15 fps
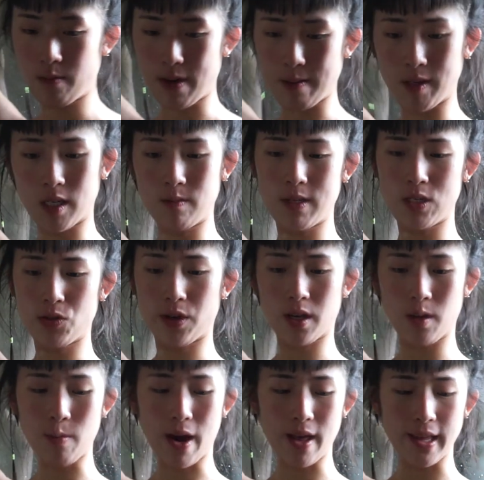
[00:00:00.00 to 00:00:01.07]
I'm going to be talking
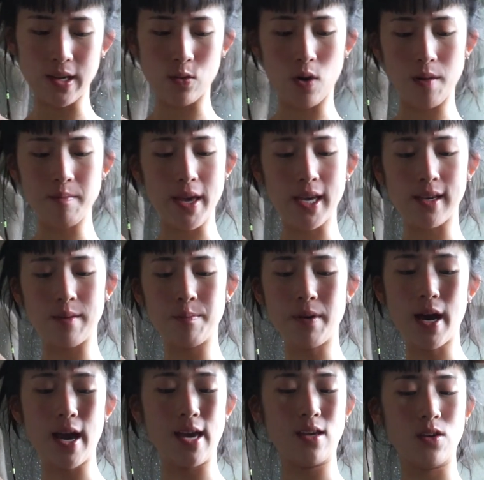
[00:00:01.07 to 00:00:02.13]
about like what makeup
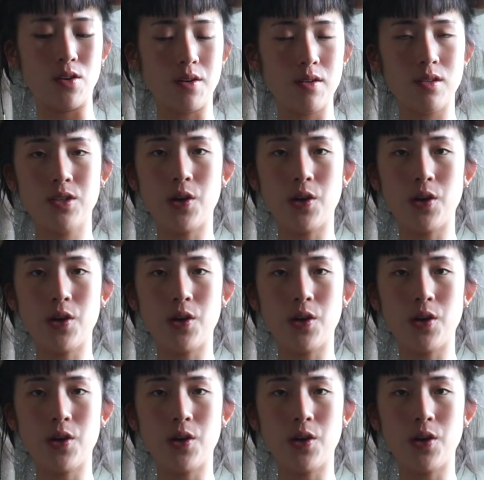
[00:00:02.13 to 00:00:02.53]
I use.